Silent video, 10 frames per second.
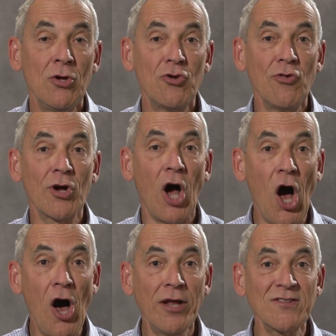to look
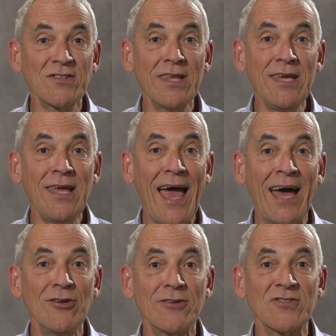honestly
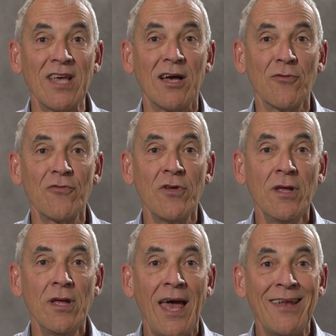at yourself
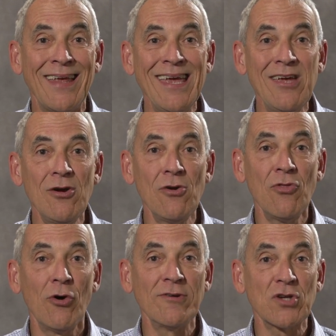and hear
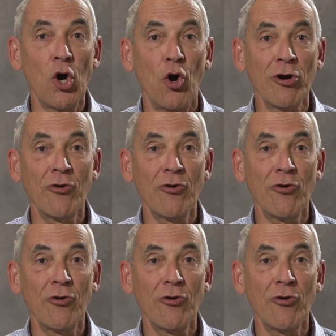those core